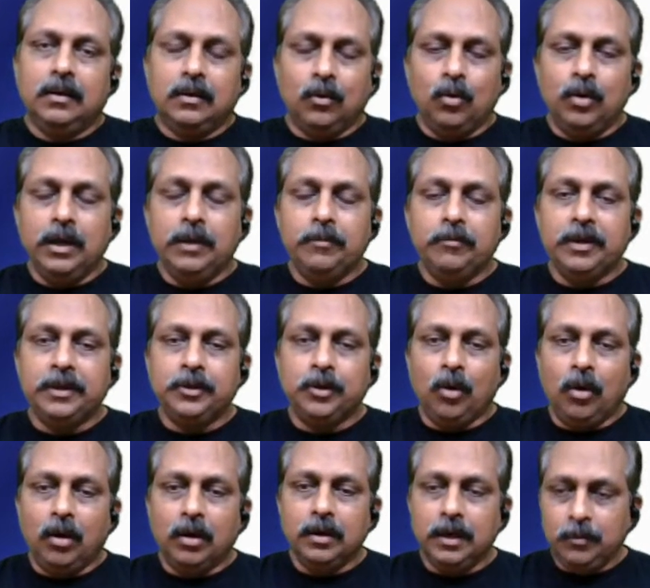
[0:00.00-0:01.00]
Good evening to
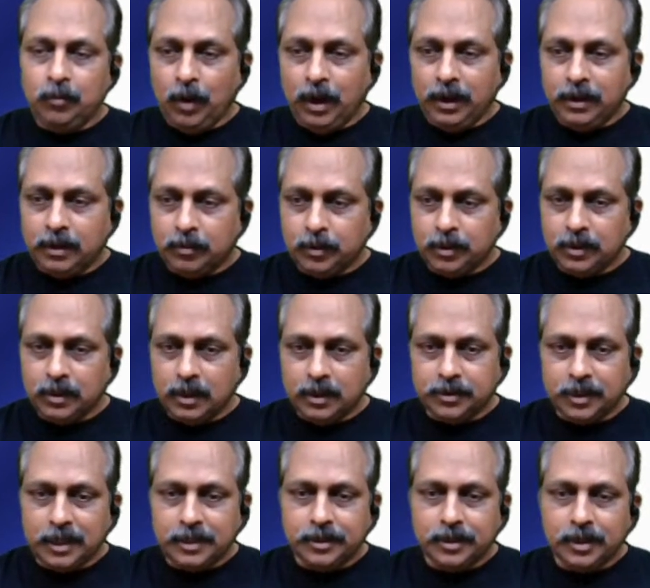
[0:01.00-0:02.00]
all and welcome to the
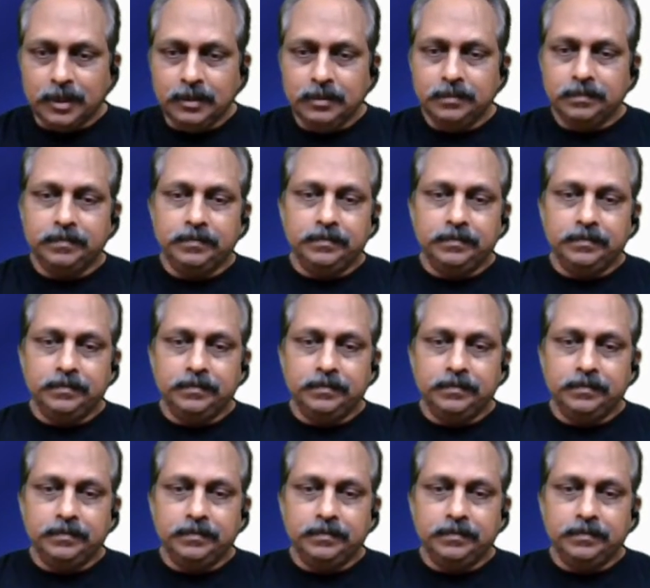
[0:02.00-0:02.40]
session.